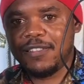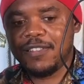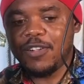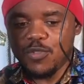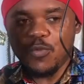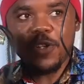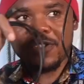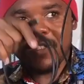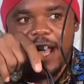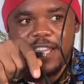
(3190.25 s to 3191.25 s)
Because once,
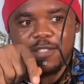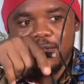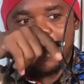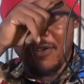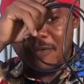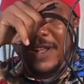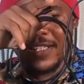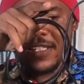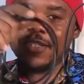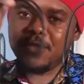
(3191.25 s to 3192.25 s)
as you are
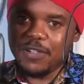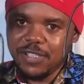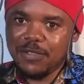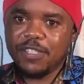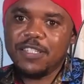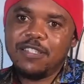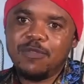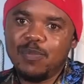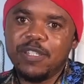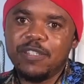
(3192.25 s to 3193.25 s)
converting it, you are reducing the
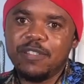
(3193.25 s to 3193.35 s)
speed.